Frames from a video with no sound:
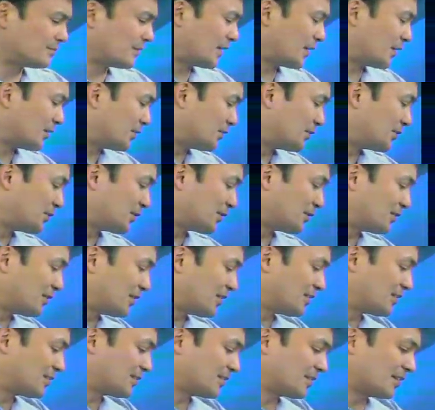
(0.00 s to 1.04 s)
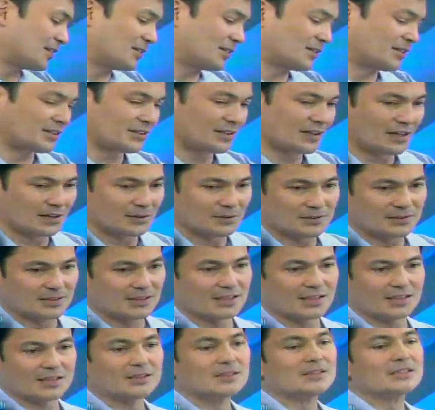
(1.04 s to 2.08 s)
my goodness. Right. Oh, I would
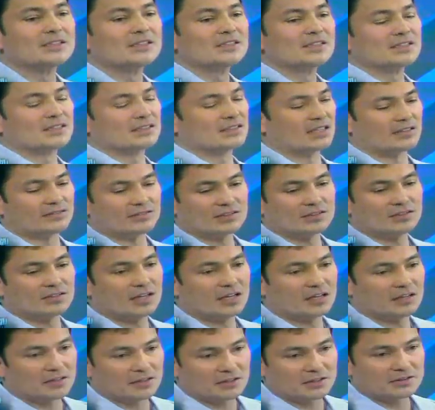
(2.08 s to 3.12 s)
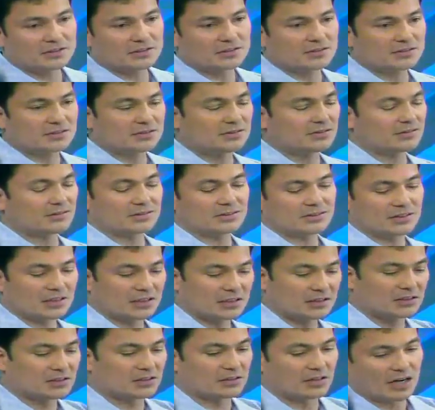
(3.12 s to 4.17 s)
uh, give her the letters. You know,
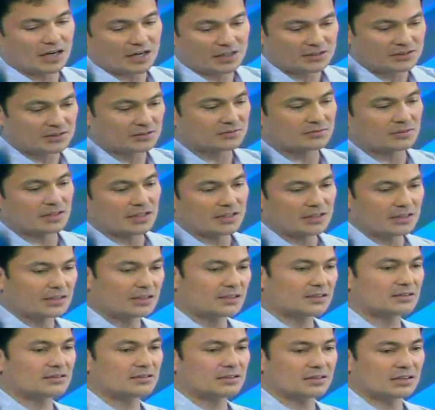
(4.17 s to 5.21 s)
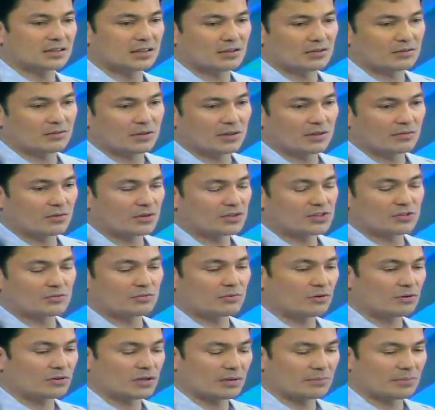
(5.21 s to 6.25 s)
started crying. She read it, and when when she
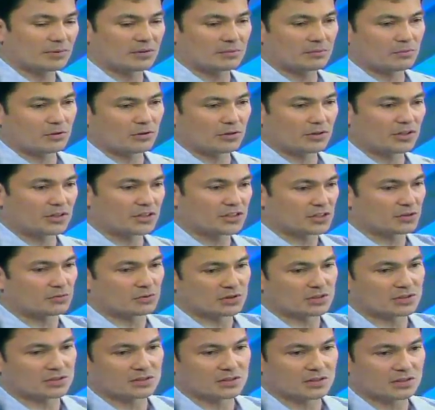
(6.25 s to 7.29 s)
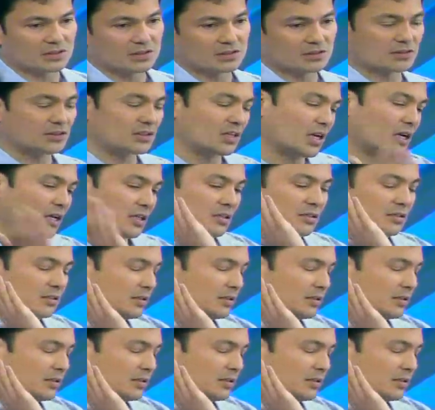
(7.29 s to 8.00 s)
woke up in the morning, she was still she had